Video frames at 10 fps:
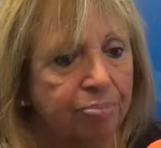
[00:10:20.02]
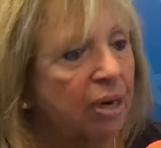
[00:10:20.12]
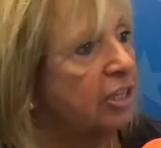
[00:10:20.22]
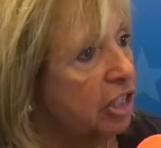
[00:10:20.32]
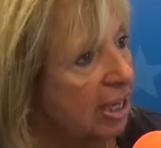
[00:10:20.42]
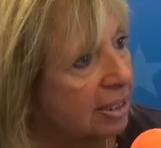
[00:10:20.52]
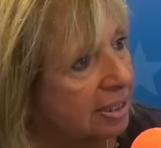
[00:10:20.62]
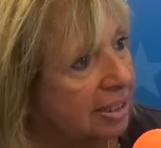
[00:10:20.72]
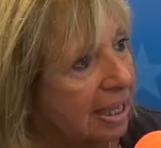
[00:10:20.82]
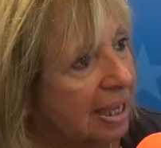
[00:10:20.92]

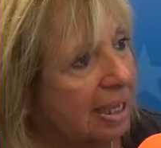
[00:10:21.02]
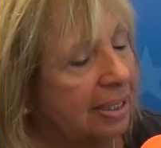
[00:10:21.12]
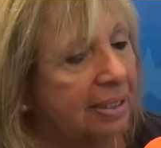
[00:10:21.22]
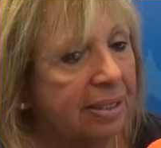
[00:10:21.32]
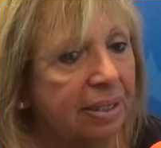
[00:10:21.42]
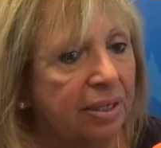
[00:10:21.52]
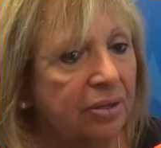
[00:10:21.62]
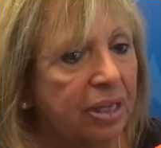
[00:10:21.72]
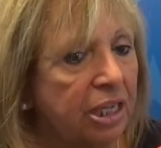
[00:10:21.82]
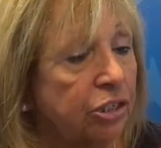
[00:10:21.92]
projects and
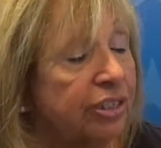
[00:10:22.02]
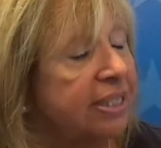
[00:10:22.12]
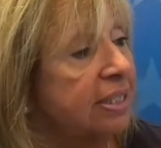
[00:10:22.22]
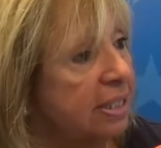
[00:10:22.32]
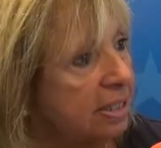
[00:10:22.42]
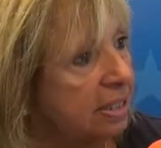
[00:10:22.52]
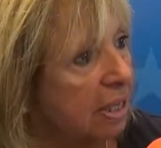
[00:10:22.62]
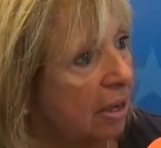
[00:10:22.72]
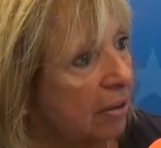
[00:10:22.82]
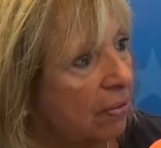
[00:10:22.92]
the intricacies
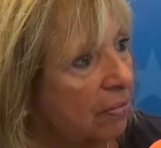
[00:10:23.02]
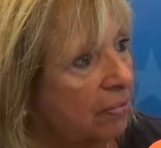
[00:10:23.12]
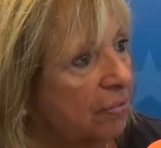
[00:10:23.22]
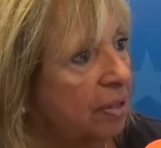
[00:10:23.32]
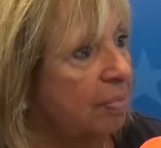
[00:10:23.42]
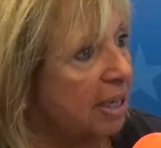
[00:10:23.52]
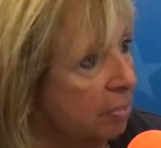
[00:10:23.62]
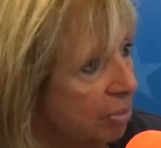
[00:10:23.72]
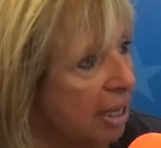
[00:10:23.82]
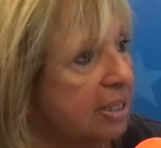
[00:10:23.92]
of the
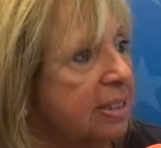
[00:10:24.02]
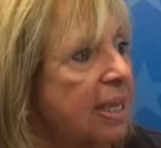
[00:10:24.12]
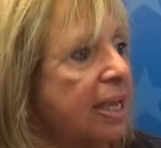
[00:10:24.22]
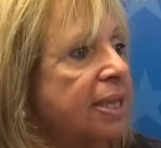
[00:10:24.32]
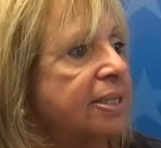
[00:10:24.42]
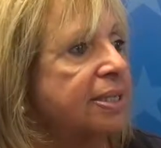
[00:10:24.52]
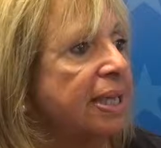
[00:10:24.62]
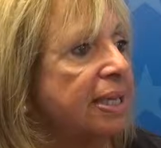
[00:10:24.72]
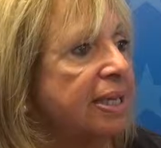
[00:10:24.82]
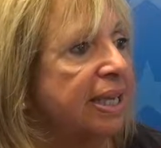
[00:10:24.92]
bidding process
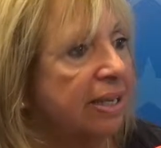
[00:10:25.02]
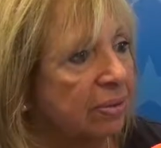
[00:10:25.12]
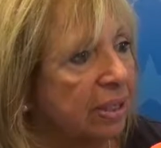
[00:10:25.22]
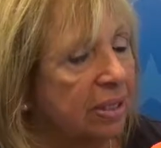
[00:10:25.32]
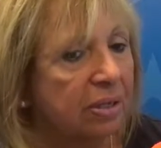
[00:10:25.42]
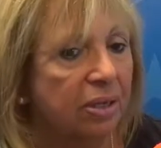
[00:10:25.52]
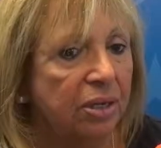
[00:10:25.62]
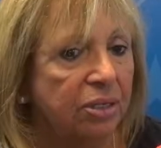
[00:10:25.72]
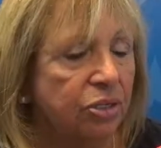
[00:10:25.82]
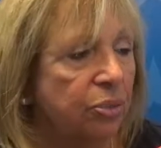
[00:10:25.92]
and adhering
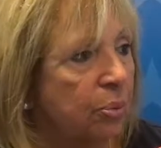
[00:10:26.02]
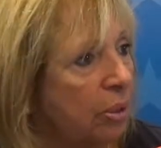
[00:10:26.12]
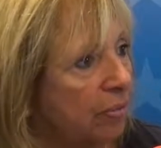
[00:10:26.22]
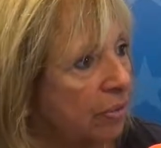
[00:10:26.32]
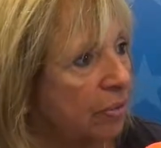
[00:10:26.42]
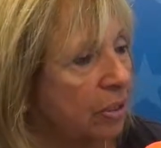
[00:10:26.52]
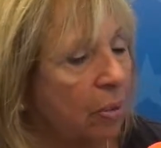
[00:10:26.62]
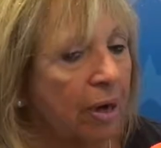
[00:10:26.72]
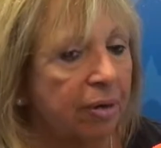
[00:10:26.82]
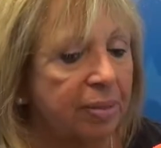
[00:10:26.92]
to all of the
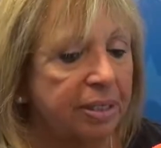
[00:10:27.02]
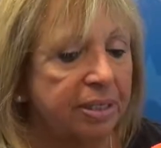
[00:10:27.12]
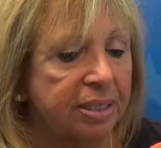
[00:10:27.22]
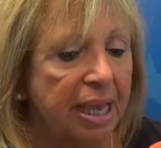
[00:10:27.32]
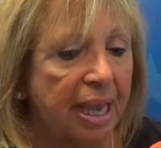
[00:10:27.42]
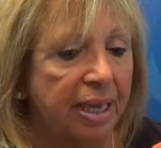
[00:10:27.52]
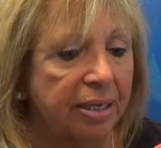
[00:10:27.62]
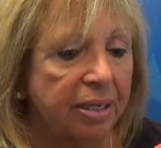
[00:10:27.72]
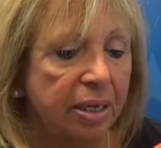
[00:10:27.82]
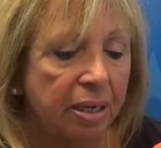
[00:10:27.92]
requirements.
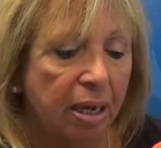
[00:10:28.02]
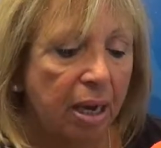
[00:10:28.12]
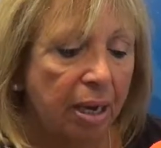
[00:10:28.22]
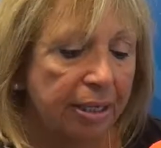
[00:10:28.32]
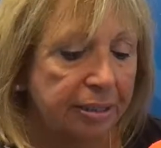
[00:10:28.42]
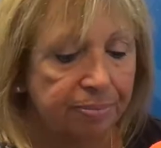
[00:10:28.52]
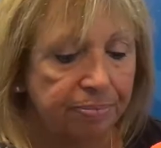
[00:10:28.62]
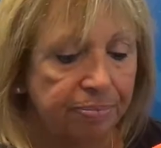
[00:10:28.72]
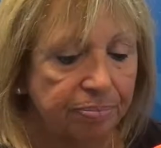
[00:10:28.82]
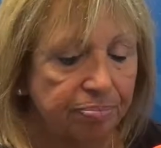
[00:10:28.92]
And
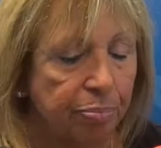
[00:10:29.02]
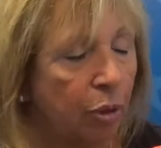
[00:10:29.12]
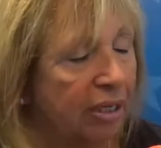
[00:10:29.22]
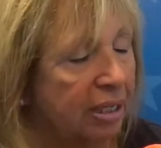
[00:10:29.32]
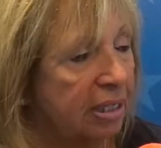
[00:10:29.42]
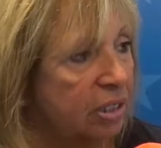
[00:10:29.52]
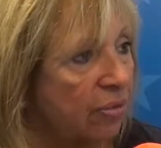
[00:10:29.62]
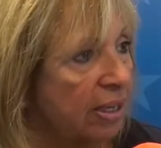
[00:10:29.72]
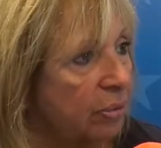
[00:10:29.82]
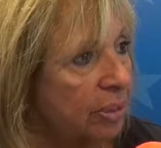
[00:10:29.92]
Mark and his
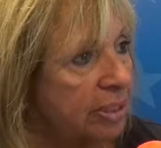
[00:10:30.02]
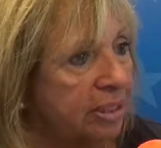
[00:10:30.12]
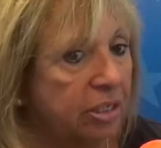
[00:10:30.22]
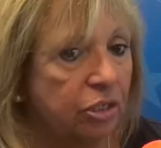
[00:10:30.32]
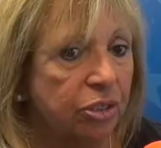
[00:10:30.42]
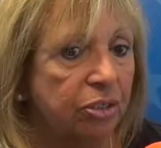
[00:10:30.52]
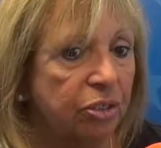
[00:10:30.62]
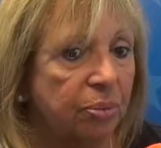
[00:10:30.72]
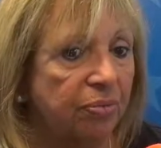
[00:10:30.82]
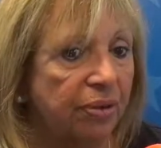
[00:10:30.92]
fine organization
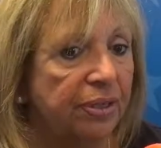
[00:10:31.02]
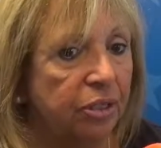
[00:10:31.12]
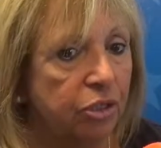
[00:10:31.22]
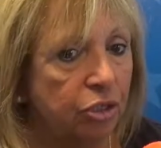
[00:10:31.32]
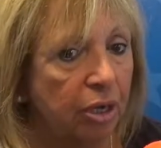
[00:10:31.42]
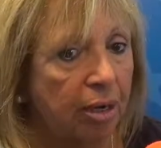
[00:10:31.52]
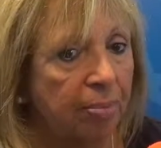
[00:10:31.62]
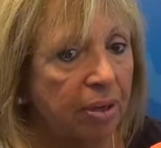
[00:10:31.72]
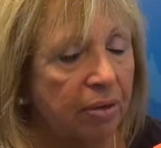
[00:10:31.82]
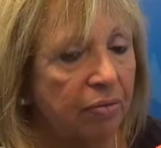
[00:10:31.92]
do a very good
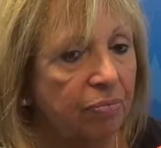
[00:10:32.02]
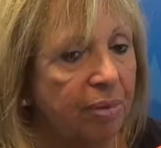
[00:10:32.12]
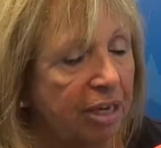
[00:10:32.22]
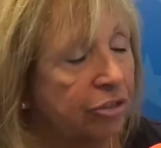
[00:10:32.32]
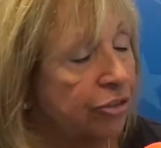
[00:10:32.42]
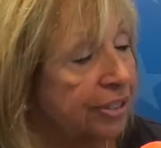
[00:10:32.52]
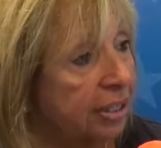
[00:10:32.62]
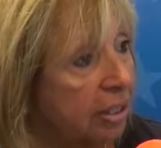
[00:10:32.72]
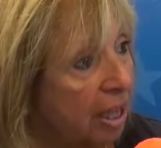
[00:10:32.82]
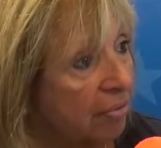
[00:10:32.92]
job of monitoring
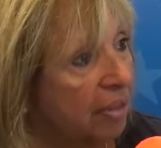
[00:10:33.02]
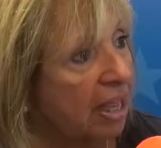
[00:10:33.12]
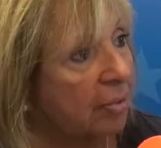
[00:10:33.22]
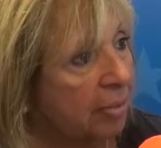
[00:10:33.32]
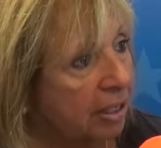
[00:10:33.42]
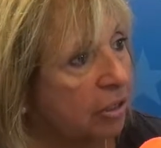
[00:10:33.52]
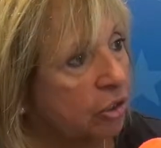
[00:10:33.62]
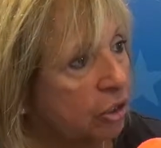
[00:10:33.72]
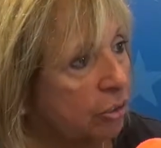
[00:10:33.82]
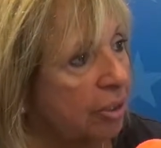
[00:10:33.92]
a lot of that and making
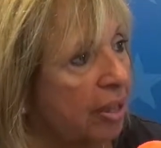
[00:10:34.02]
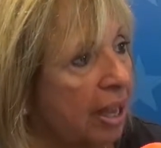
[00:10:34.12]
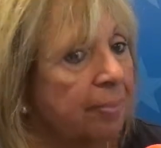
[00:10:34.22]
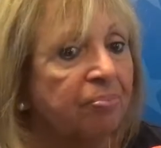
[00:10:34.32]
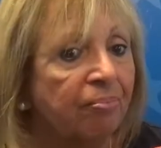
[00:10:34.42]
sure that